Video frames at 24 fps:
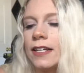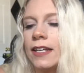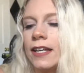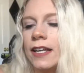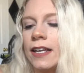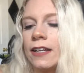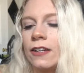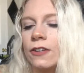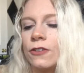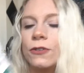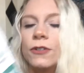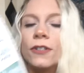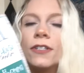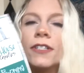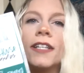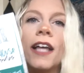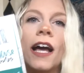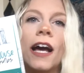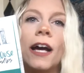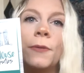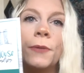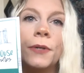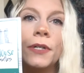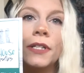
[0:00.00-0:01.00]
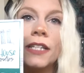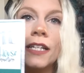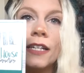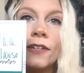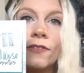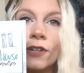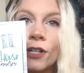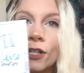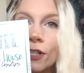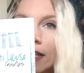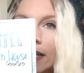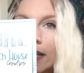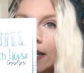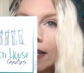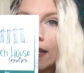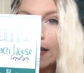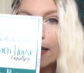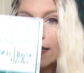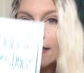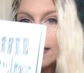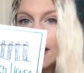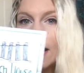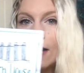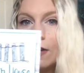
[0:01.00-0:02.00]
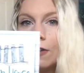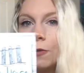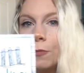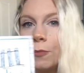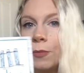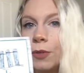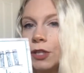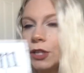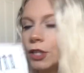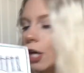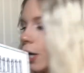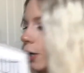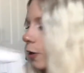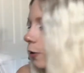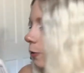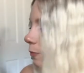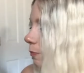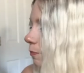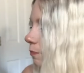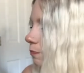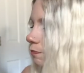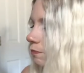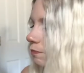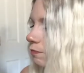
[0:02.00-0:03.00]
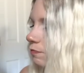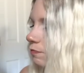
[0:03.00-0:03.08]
Candles, I will leave her link down below.